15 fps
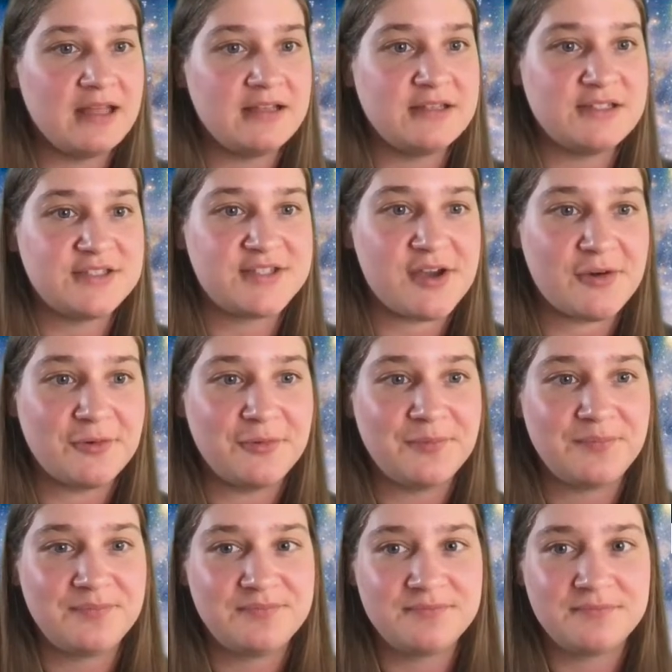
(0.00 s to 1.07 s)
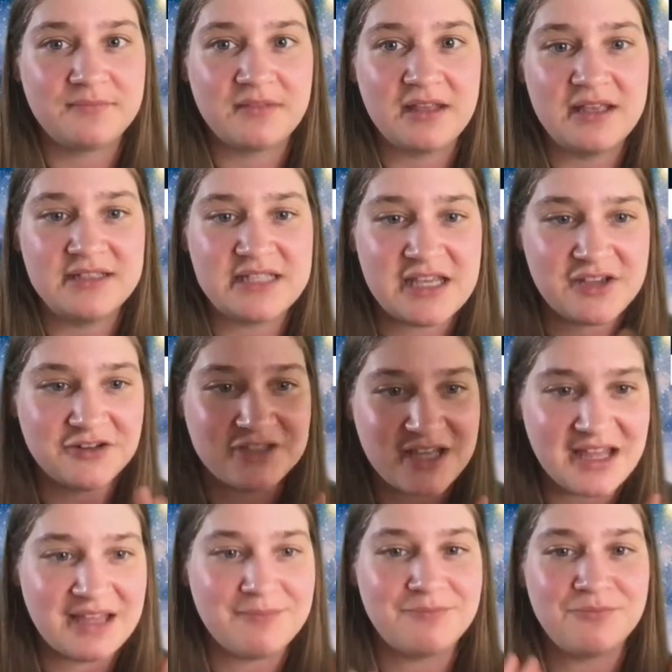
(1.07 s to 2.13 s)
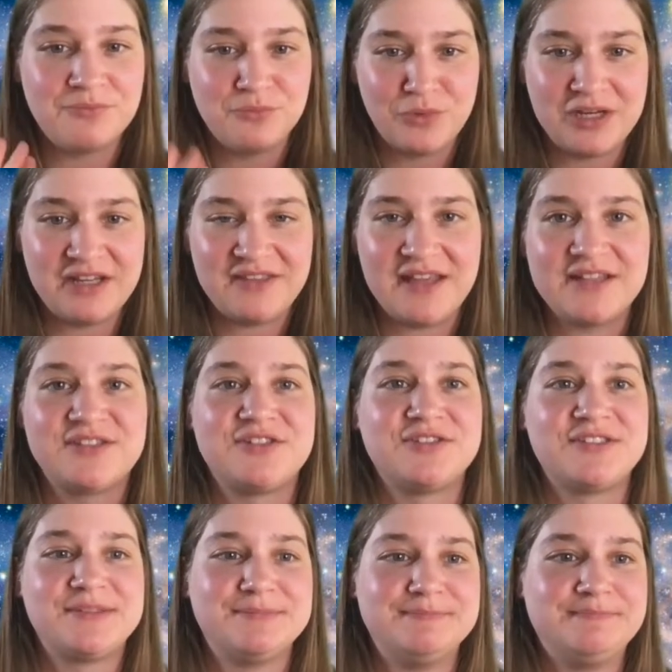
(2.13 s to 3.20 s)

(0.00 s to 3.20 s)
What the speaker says: So, take your time reading the answers.